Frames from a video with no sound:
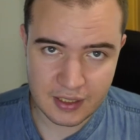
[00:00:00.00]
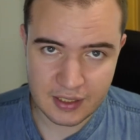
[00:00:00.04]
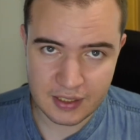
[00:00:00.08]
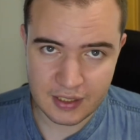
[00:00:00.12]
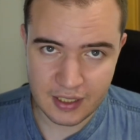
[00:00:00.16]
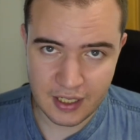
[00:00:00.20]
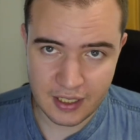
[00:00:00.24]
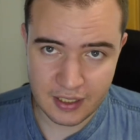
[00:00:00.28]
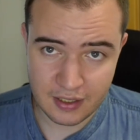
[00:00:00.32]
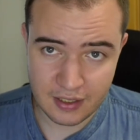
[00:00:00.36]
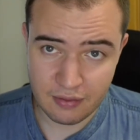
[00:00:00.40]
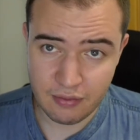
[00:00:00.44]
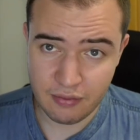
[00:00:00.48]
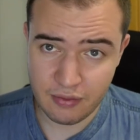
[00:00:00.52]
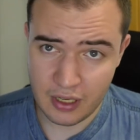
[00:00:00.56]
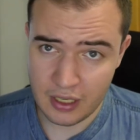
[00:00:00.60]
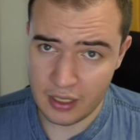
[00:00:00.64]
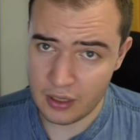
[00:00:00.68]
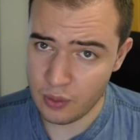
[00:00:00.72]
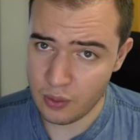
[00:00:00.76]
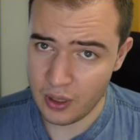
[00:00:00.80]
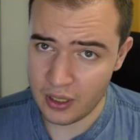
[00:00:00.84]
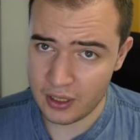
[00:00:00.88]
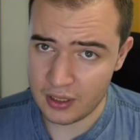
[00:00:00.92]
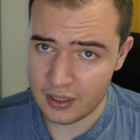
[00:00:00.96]
It's really
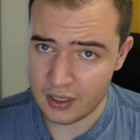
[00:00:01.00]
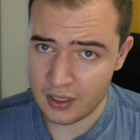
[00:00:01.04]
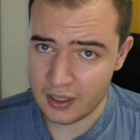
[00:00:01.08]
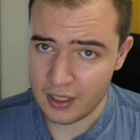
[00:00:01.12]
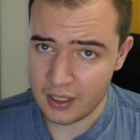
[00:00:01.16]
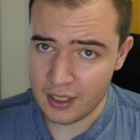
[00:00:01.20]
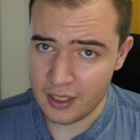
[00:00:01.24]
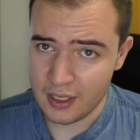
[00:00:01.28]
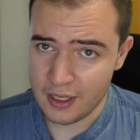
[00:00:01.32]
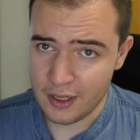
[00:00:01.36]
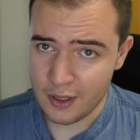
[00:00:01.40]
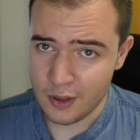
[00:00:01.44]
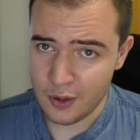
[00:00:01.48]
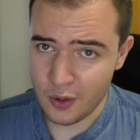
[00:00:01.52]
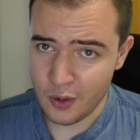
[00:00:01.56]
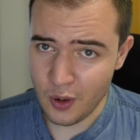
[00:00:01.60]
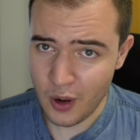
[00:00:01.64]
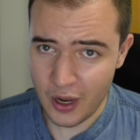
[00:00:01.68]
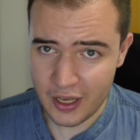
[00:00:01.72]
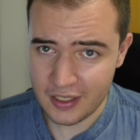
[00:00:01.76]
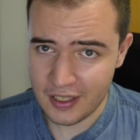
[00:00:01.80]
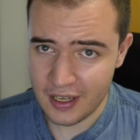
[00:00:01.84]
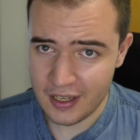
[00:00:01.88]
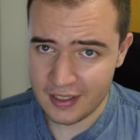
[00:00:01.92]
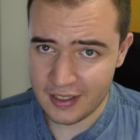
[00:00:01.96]
quite,
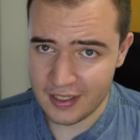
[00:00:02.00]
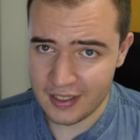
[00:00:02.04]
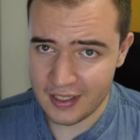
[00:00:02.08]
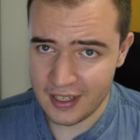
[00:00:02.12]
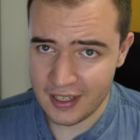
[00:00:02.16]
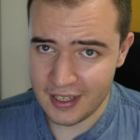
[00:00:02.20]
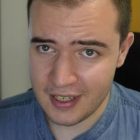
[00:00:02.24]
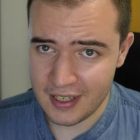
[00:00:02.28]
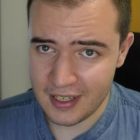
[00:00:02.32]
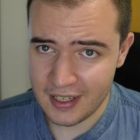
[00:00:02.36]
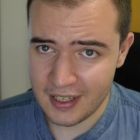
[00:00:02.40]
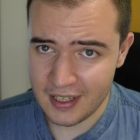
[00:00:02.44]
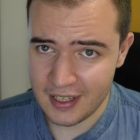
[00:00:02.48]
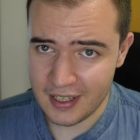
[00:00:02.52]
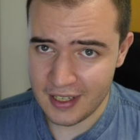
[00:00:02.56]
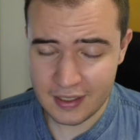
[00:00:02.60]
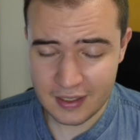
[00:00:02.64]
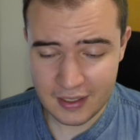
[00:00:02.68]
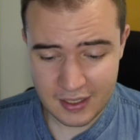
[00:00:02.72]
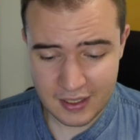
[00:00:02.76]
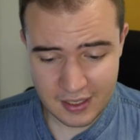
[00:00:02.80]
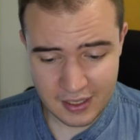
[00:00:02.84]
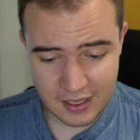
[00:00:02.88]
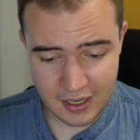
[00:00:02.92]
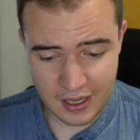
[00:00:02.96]
quite entertaining
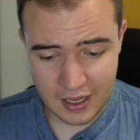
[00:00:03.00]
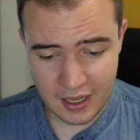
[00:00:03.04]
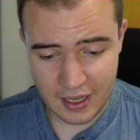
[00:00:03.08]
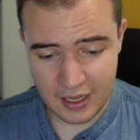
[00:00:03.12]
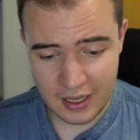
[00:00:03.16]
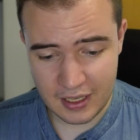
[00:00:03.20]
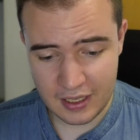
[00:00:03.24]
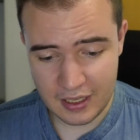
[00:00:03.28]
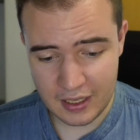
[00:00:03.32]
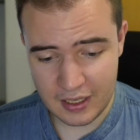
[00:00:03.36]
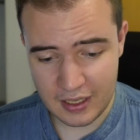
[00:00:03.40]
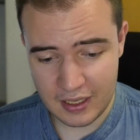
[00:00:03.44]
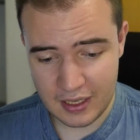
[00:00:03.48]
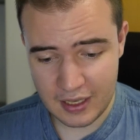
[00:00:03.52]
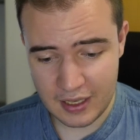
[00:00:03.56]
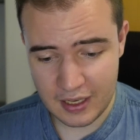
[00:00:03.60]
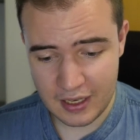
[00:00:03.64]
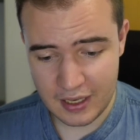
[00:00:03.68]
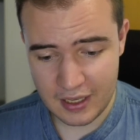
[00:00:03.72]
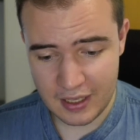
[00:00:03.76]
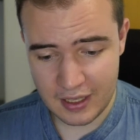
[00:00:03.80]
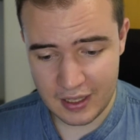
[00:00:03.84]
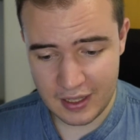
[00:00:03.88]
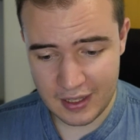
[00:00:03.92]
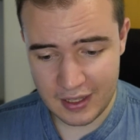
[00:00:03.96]
seeing
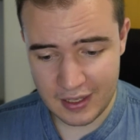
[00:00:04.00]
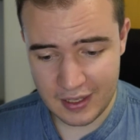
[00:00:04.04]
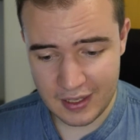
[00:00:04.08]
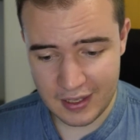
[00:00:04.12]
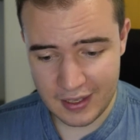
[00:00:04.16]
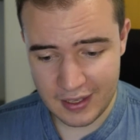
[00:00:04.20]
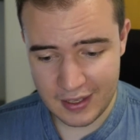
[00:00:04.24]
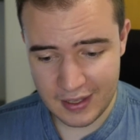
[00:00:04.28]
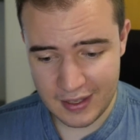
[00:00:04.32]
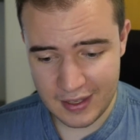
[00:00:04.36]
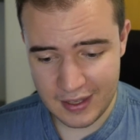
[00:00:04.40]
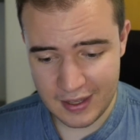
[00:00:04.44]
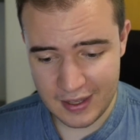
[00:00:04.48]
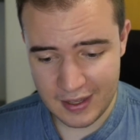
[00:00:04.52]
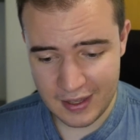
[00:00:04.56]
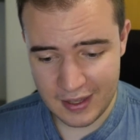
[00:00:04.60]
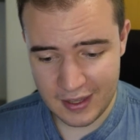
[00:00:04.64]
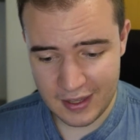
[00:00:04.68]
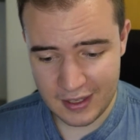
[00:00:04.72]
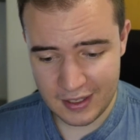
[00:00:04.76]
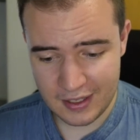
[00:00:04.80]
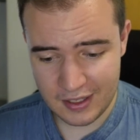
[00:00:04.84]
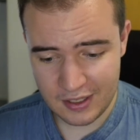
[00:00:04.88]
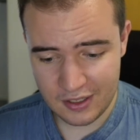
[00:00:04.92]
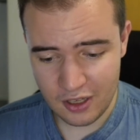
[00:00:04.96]

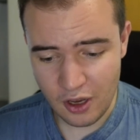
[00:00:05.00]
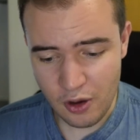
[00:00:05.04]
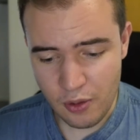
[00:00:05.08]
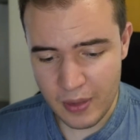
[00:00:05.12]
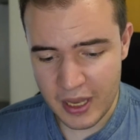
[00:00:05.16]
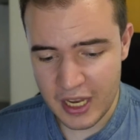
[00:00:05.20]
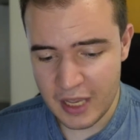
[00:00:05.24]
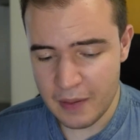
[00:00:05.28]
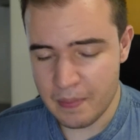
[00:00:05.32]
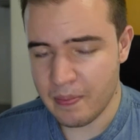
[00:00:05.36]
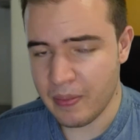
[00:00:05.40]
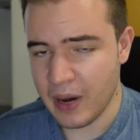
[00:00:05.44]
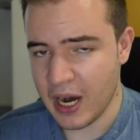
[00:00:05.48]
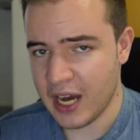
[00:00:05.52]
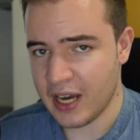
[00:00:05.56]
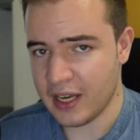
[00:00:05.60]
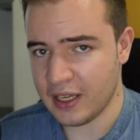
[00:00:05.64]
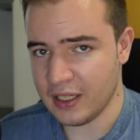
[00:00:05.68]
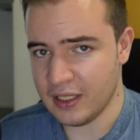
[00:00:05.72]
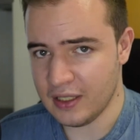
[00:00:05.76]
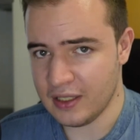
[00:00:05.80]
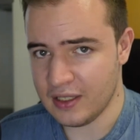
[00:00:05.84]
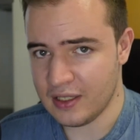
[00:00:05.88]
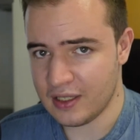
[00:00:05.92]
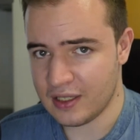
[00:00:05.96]
so many
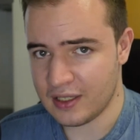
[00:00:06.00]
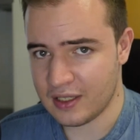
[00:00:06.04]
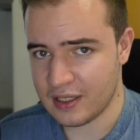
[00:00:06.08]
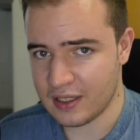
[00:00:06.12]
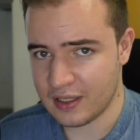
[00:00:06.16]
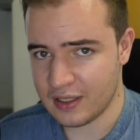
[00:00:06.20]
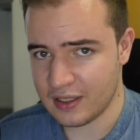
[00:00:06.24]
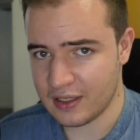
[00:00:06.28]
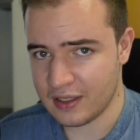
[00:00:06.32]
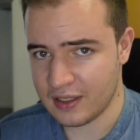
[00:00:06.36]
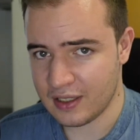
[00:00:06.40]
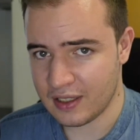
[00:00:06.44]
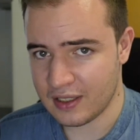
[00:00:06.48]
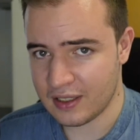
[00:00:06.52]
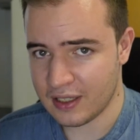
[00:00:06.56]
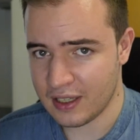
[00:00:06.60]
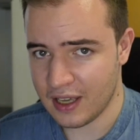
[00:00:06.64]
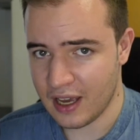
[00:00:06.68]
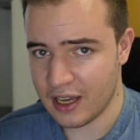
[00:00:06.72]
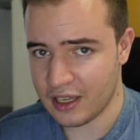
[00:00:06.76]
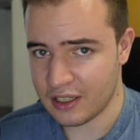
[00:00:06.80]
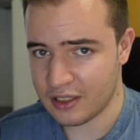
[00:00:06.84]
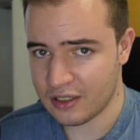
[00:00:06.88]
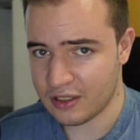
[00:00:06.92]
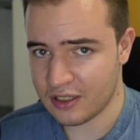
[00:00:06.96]
binds that
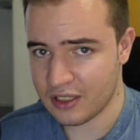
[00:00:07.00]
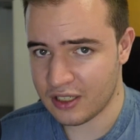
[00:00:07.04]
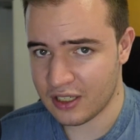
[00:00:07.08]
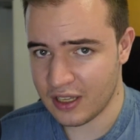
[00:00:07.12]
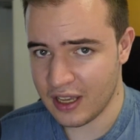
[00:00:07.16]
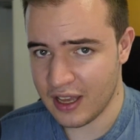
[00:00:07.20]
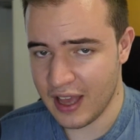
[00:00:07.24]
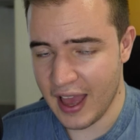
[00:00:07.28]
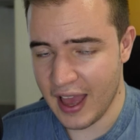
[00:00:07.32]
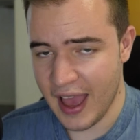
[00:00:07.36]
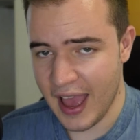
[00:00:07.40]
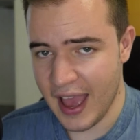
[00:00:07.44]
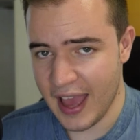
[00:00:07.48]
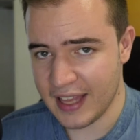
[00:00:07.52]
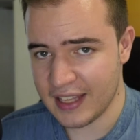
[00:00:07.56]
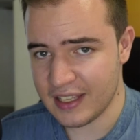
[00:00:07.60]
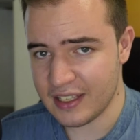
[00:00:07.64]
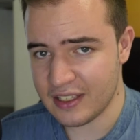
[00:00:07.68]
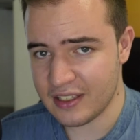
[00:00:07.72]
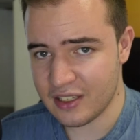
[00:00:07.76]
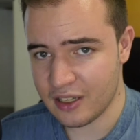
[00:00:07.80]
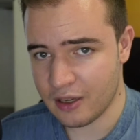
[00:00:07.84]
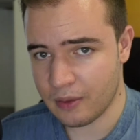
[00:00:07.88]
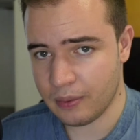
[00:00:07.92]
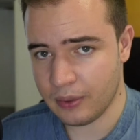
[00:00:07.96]
Yaz
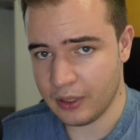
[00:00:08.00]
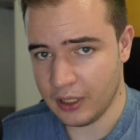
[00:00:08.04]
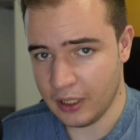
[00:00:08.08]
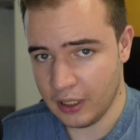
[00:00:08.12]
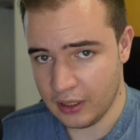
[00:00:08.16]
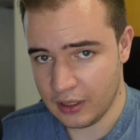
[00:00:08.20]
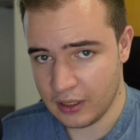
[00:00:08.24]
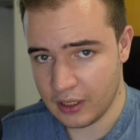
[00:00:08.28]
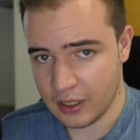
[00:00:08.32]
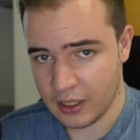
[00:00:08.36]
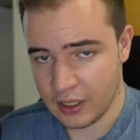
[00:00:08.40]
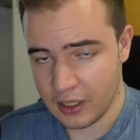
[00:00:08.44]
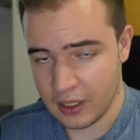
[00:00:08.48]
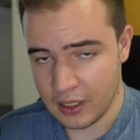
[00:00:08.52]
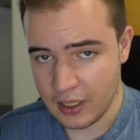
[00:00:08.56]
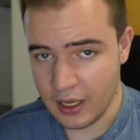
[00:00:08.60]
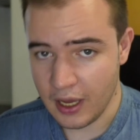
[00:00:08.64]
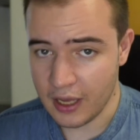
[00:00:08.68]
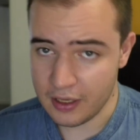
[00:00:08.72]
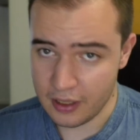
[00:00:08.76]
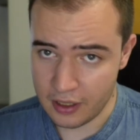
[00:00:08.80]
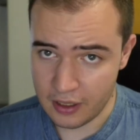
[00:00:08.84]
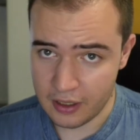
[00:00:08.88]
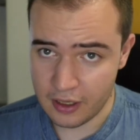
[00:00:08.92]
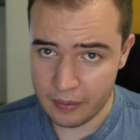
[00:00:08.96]
ends up in,
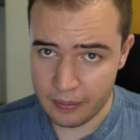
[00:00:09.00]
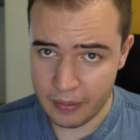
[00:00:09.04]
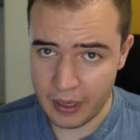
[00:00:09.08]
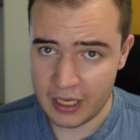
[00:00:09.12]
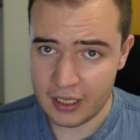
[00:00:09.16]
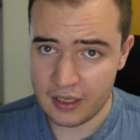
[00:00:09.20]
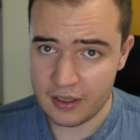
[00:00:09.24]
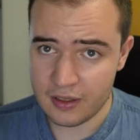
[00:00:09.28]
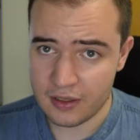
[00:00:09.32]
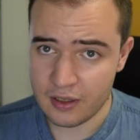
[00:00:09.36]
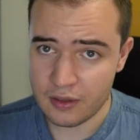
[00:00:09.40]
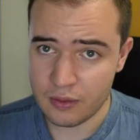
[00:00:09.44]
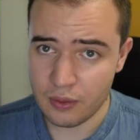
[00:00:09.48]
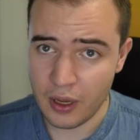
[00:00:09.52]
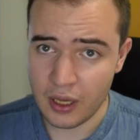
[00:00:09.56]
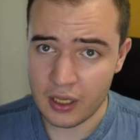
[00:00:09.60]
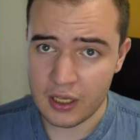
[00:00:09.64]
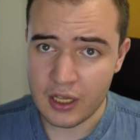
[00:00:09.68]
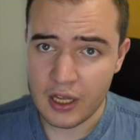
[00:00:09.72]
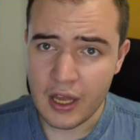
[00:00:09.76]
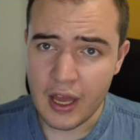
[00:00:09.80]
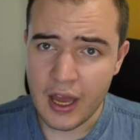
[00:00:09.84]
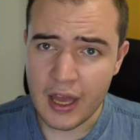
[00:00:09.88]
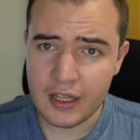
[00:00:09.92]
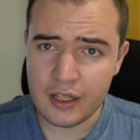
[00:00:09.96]
and her companions as well,
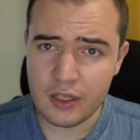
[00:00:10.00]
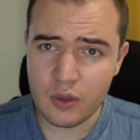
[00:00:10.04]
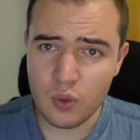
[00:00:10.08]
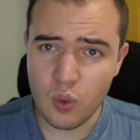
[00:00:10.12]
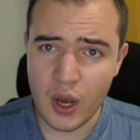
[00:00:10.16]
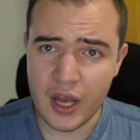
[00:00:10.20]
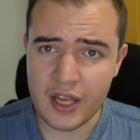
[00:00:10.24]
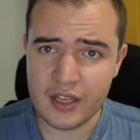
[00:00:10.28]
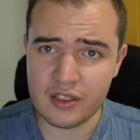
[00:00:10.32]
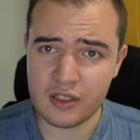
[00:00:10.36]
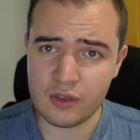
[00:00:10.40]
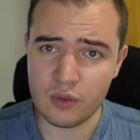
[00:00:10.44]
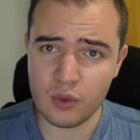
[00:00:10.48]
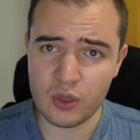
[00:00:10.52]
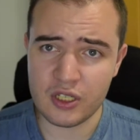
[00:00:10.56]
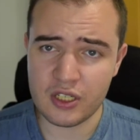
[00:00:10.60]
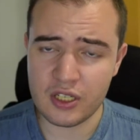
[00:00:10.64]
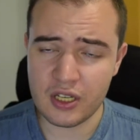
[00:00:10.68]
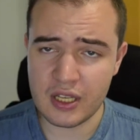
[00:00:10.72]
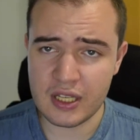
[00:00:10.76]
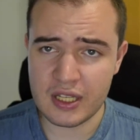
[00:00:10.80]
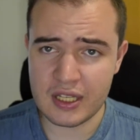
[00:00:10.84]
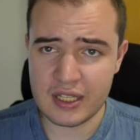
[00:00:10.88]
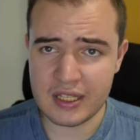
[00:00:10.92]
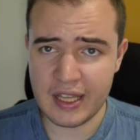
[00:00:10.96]
and the ways in which
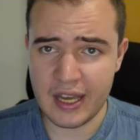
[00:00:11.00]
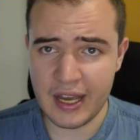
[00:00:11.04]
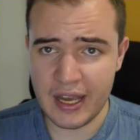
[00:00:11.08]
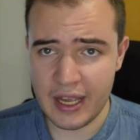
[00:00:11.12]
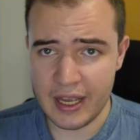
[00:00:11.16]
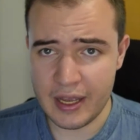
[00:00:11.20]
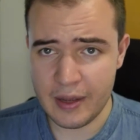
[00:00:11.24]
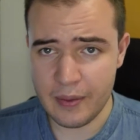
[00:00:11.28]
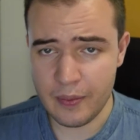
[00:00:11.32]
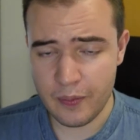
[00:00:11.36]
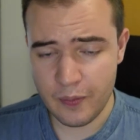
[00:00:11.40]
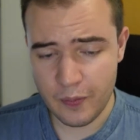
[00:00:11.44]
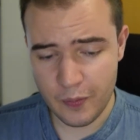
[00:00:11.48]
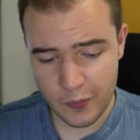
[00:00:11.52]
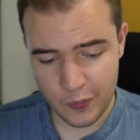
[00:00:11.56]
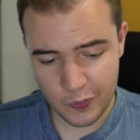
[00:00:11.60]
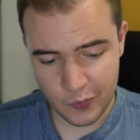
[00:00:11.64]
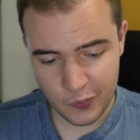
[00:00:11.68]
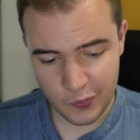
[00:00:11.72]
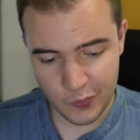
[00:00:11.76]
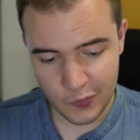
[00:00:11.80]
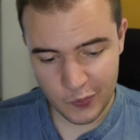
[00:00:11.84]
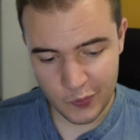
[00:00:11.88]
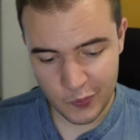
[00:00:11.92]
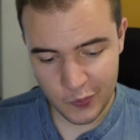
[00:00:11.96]
they
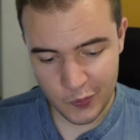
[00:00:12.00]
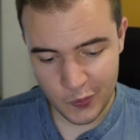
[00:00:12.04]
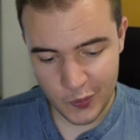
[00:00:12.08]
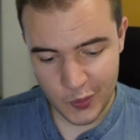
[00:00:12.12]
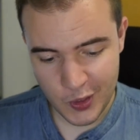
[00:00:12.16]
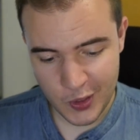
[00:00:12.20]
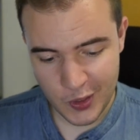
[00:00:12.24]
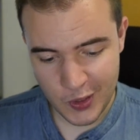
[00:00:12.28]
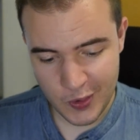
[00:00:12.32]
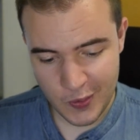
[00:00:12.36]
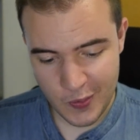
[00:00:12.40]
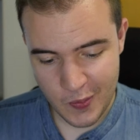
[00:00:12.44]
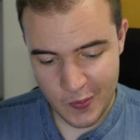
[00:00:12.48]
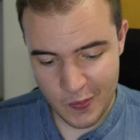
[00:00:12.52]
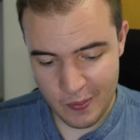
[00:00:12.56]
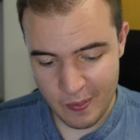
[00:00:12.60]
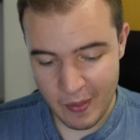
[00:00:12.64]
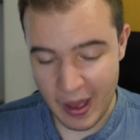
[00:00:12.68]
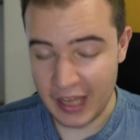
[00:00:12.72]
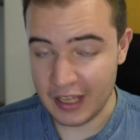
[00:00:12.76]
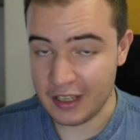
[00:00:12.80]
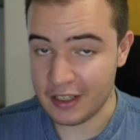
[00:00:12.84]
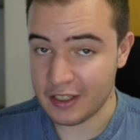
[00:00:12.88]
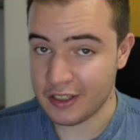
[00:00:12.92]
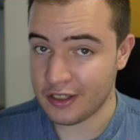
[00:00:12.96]

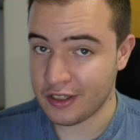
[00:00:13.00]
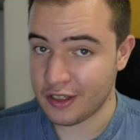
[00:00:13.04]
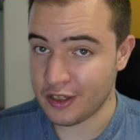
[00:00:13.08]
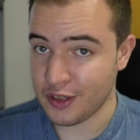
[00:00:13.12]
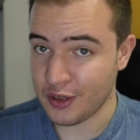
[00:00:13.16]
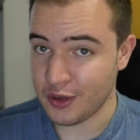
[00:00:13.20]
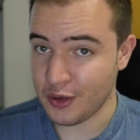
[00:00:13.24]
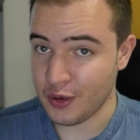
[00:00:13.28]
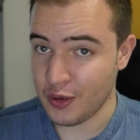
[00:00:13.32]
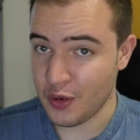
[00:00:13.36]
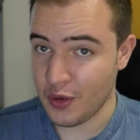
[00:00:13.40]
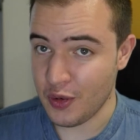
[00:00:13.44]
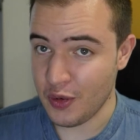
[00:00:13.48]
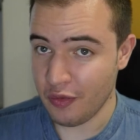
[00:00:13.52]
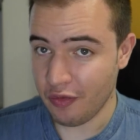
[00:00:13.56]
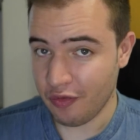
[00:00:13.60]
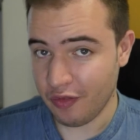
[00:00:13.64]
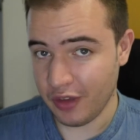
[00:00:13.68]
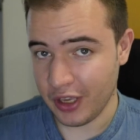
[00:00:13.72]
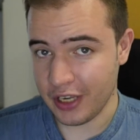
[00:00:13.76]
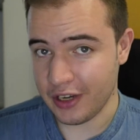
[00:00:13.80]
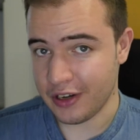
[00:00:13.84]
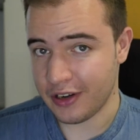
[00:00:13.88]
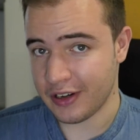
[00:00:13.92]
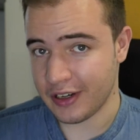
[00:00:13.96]
manage to
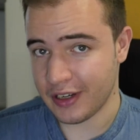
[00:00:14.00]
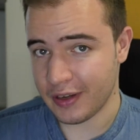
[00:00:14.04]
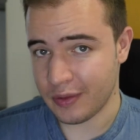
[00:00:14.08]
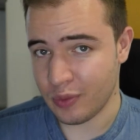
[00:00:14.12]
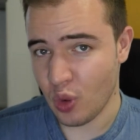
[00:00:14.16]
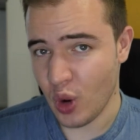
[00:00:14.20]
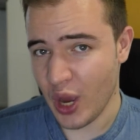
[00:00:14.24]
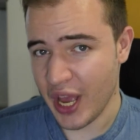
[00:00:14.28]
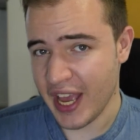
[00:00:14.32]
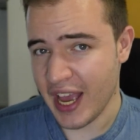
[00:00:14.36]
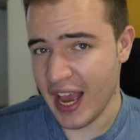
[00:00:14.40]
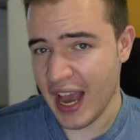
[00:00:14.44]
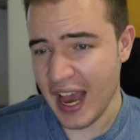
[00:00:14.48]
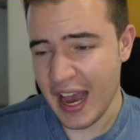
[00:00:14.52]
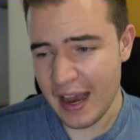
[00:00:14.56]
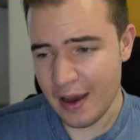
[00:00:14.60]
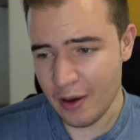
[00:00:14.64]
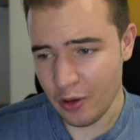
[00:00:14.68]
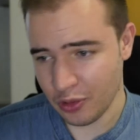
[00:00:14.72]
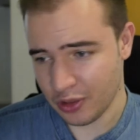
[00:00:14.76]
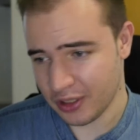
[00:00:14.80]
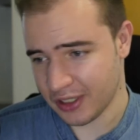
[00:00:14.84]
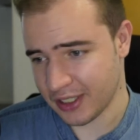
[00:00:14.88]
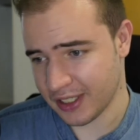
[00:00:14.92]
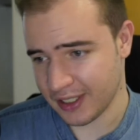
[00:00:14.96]
figure a way
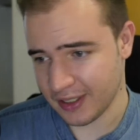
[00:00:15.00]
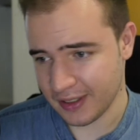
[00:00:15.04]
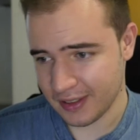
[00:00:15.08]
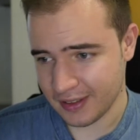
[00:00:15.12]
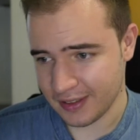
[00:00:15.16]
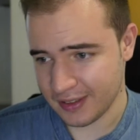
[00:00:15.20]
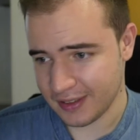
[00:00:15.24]
out.